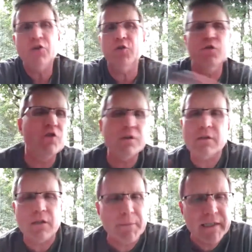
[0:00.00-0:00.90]
you've
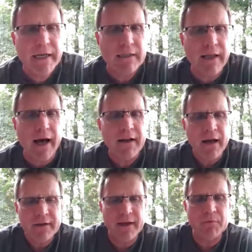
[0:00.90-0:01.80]
just eliminated that.
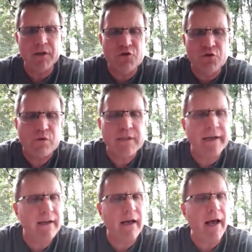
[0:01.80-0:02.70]
That means your
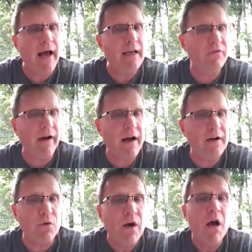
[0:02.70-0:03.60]
data has
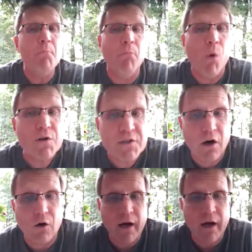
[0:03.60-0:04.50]
value more
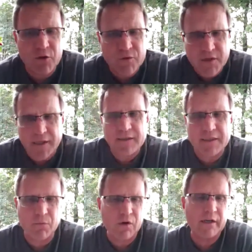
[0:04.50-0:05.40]
so. I mean, you take it
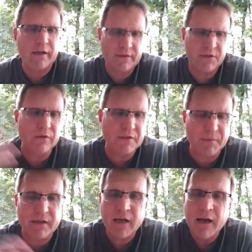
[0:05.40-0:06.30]
to market, so to
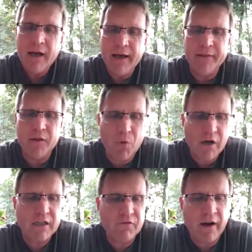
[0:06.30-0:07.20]
speak, and the
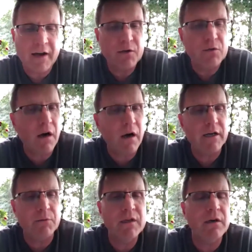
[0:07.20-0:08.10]
market value is
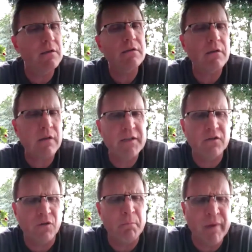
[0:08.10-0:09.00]
higher because it's
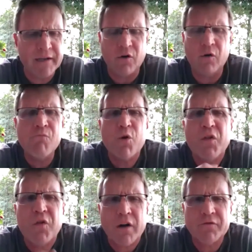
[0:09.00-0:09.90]
cleaner or better or more
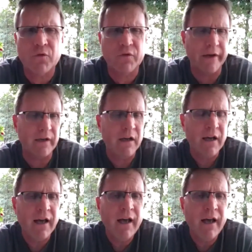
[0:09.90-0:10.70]
thoughtful data.